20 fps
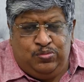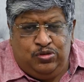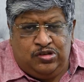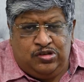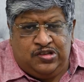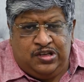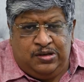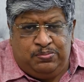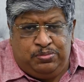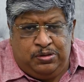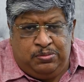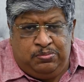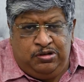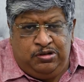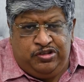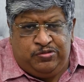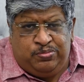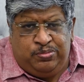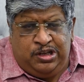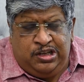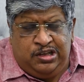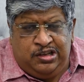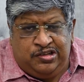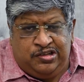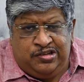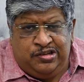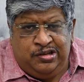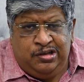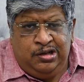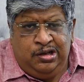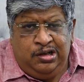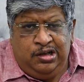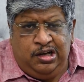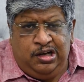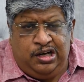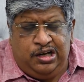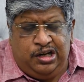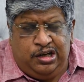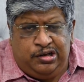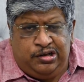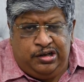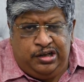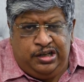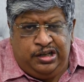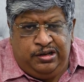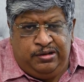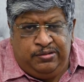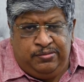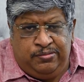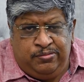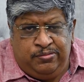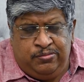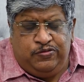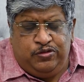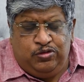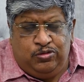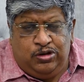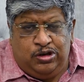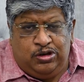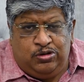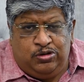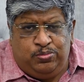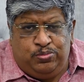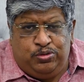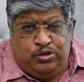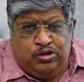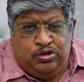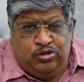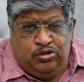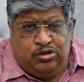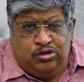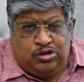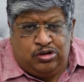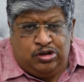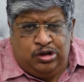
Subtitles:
books are published by us and are ready. If you want to procure a